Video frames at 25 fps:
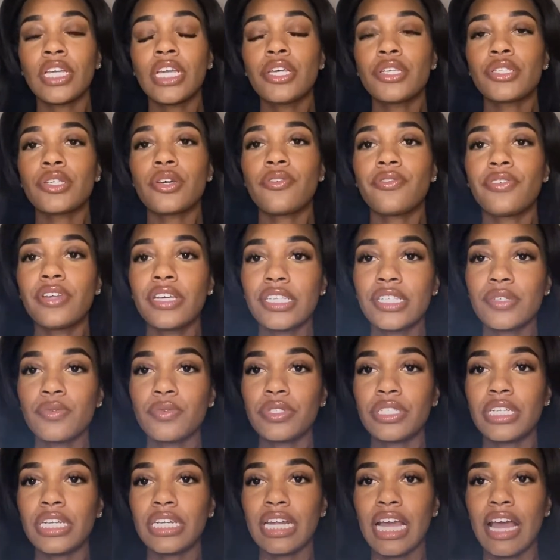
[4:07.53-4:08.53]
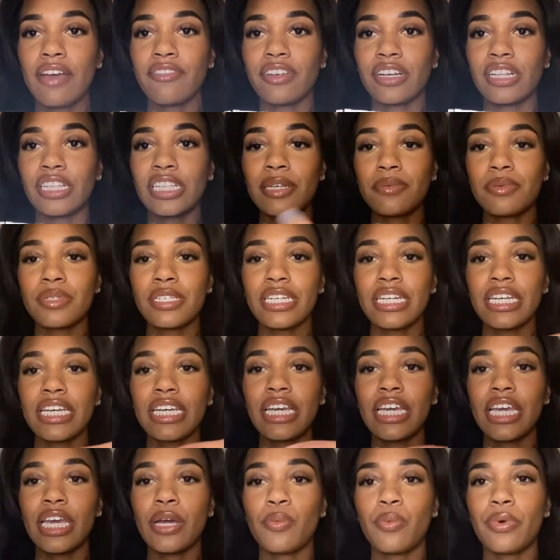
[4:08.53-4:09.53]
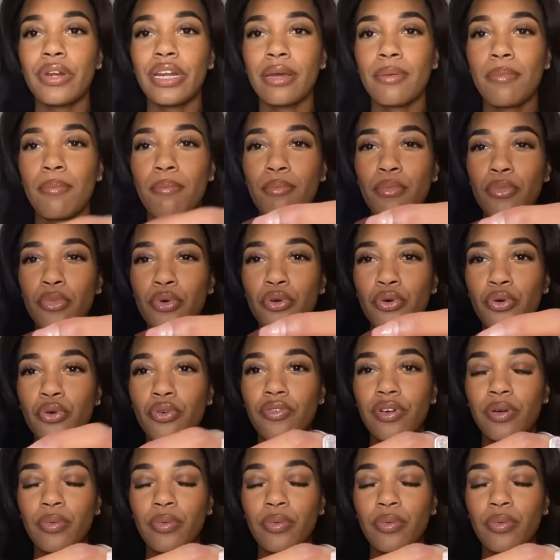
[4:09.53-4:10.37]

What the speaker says: So if this didn't have the clips in it, it wouldn't move.